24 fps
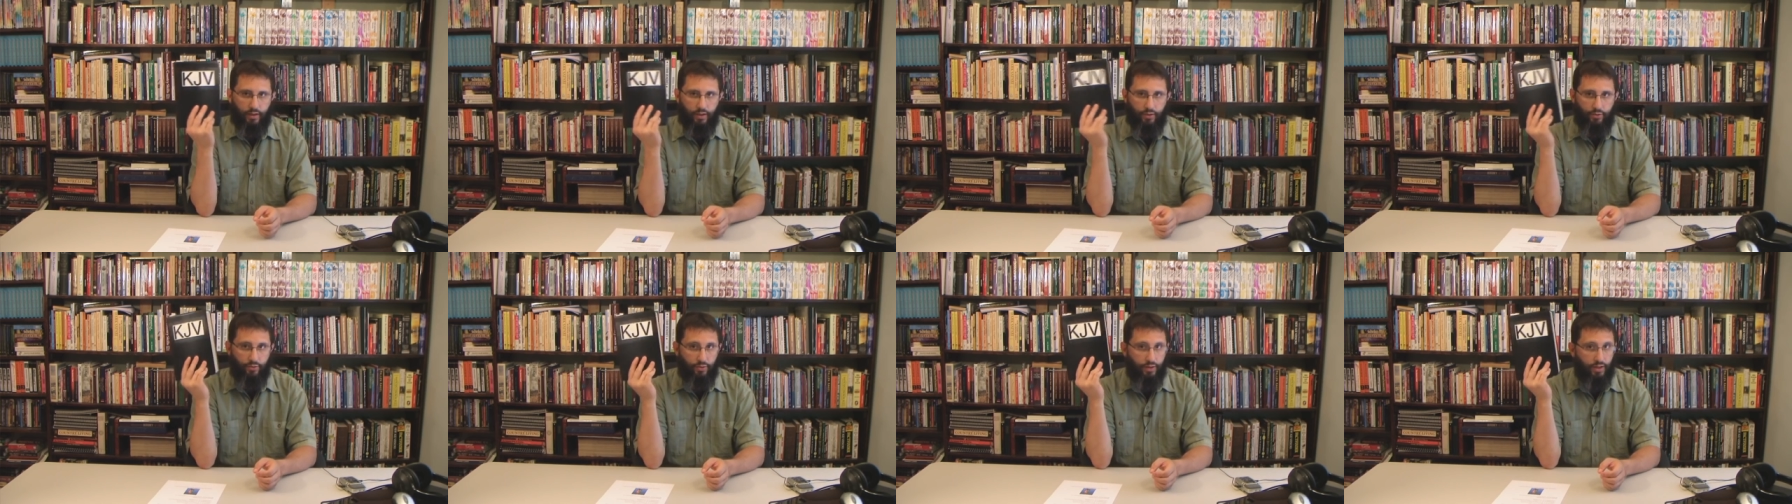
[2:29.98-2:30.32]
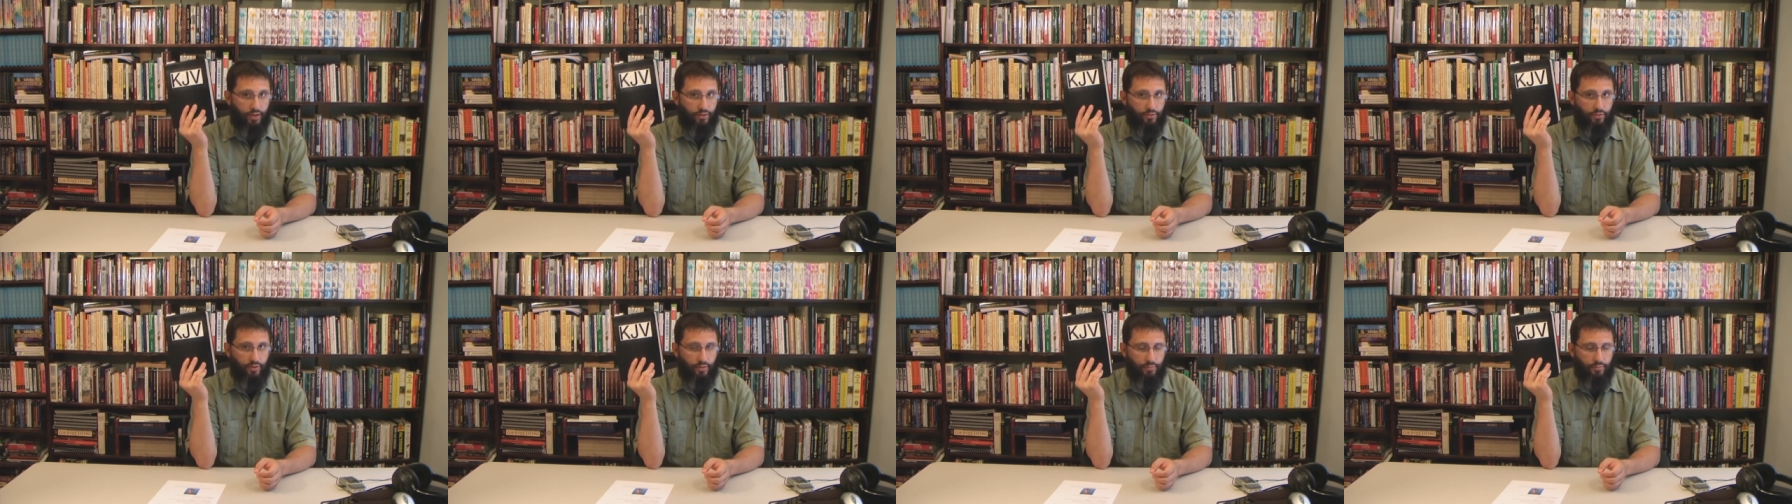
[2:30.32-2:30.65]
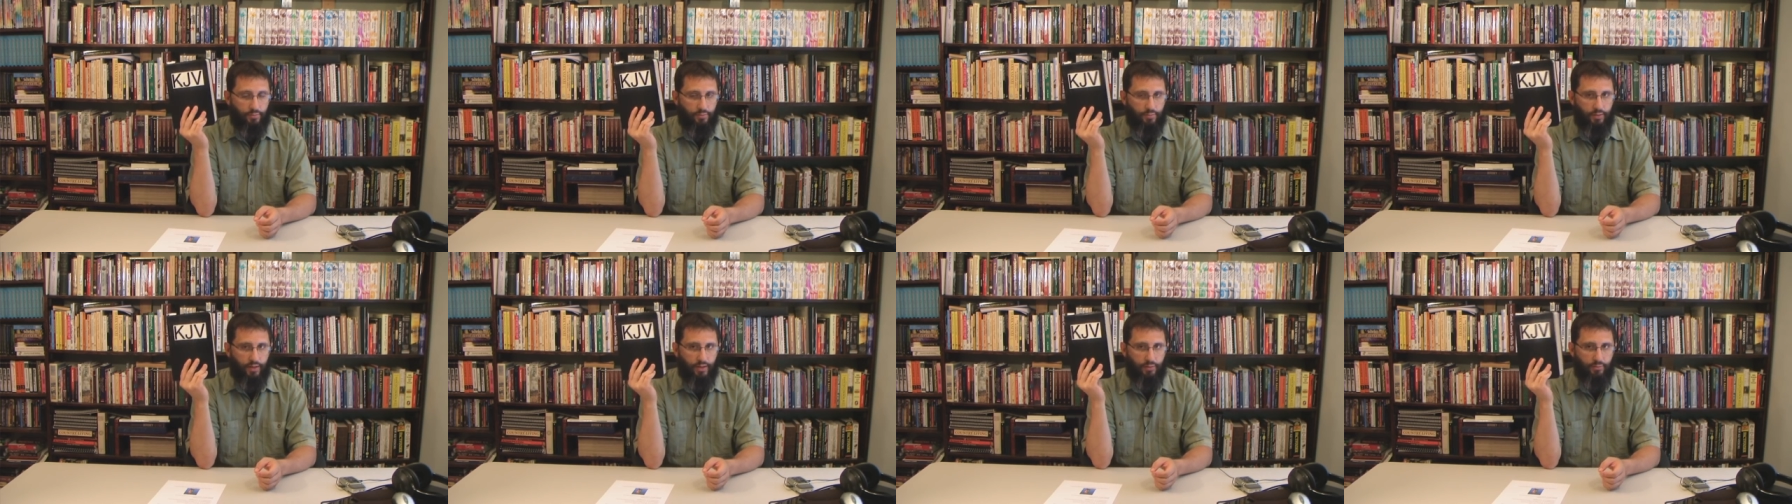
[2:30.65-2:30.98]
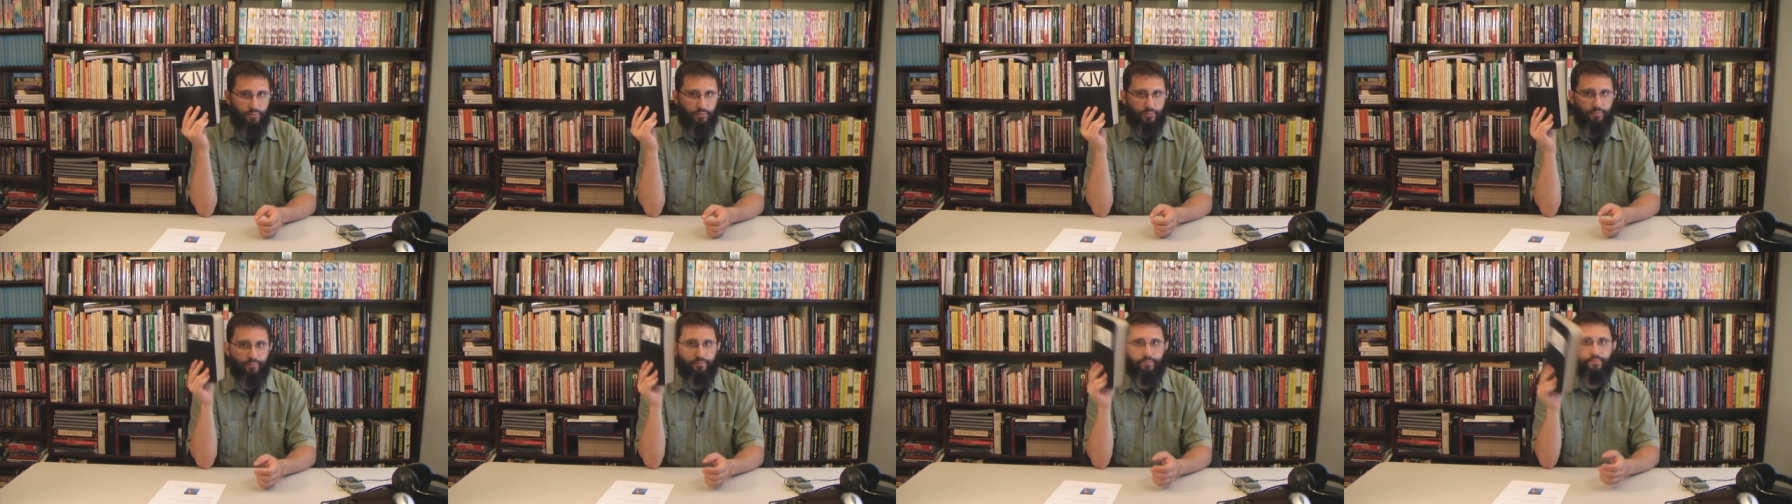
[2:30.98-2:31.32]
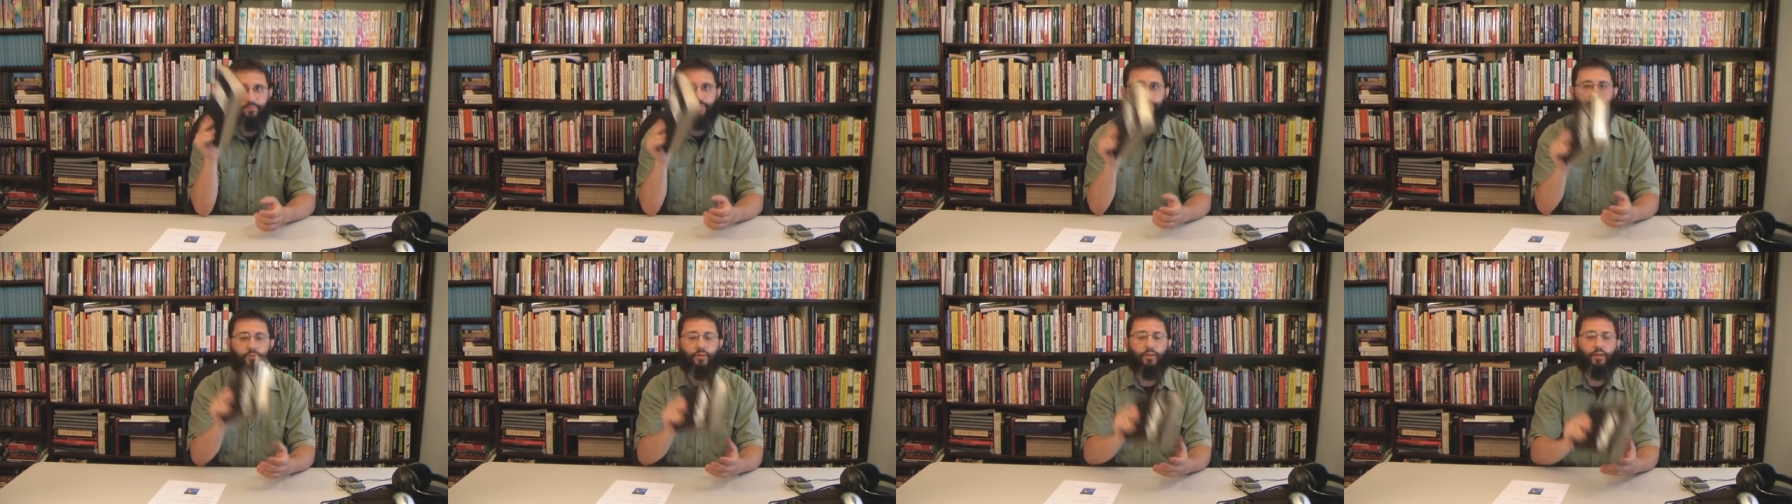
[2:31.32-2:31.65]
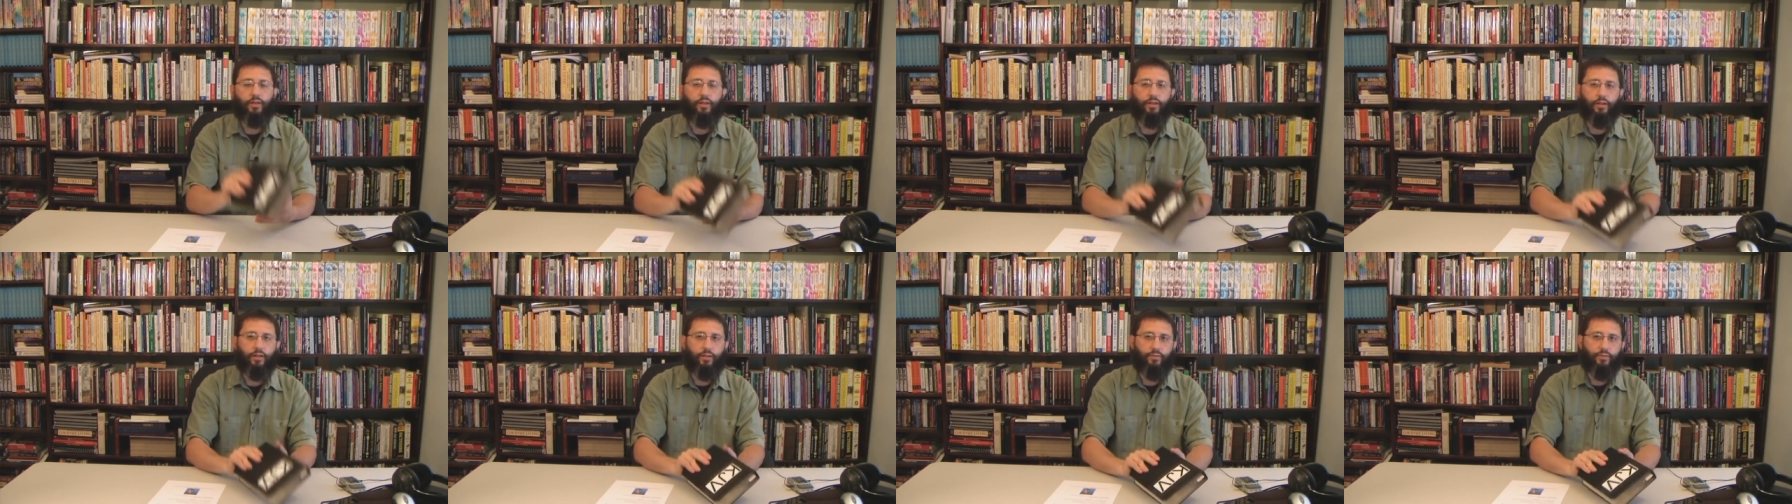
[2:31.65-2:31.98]
in your King James Bible.
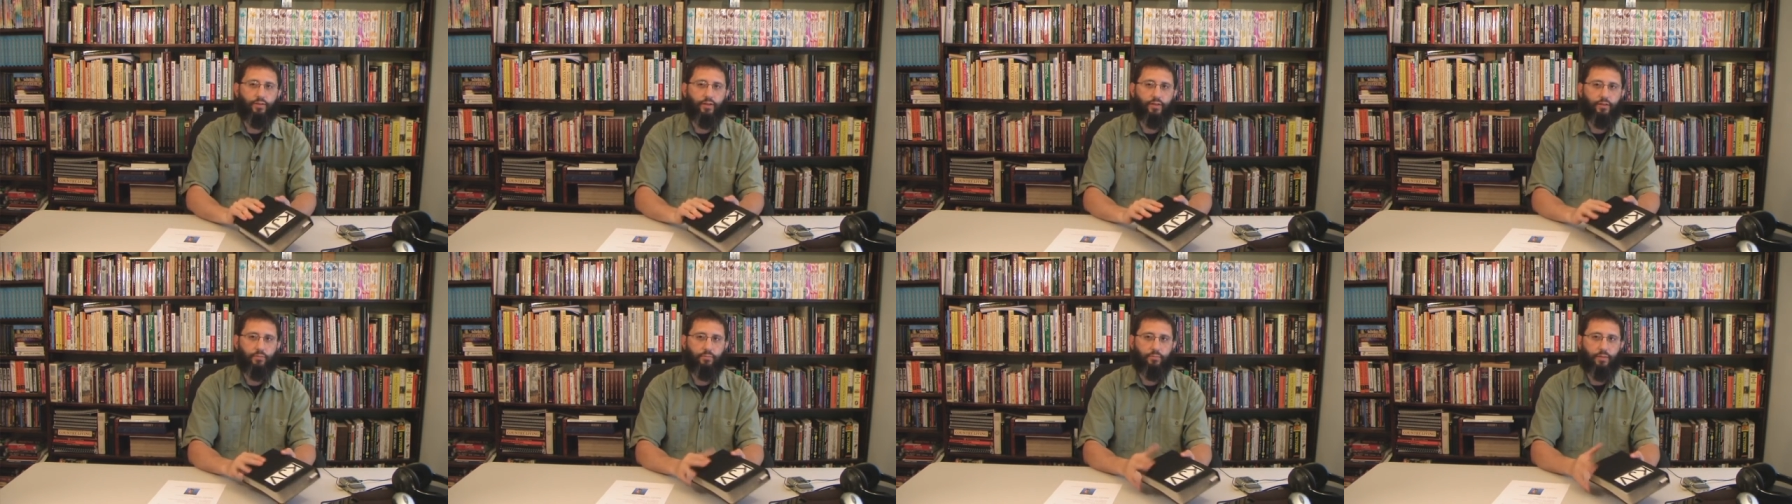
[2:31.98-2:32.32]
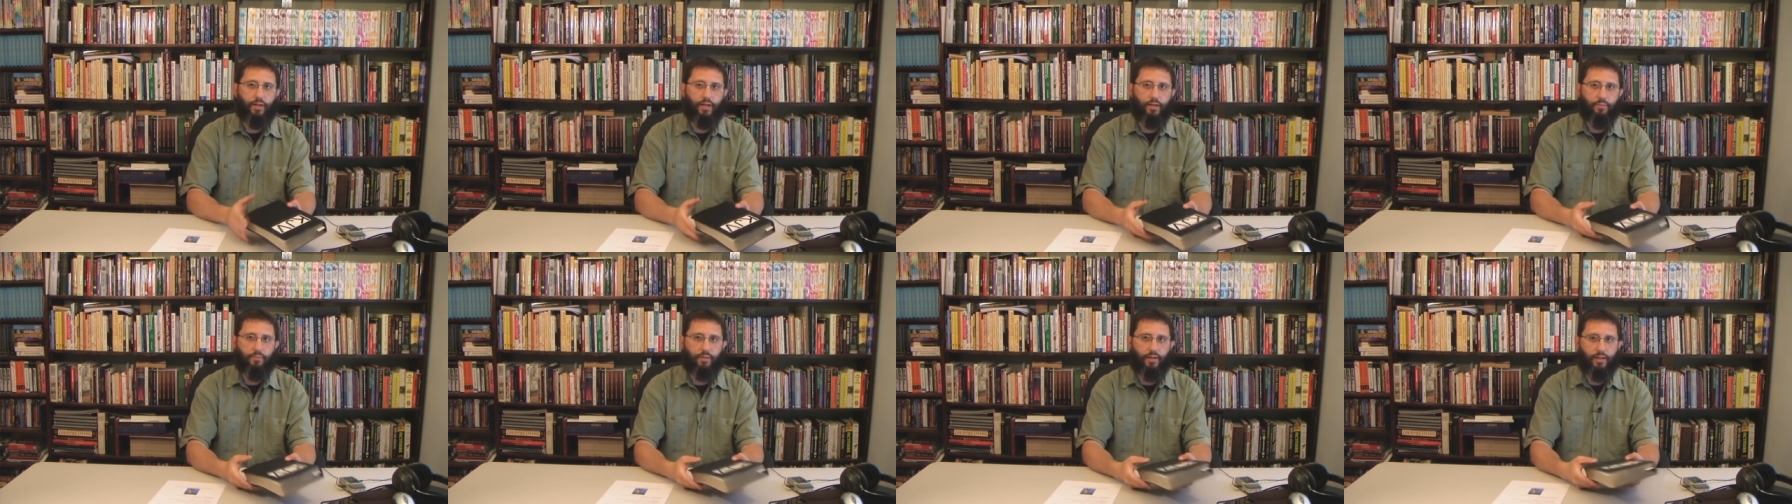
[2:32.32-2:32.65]
I've done many,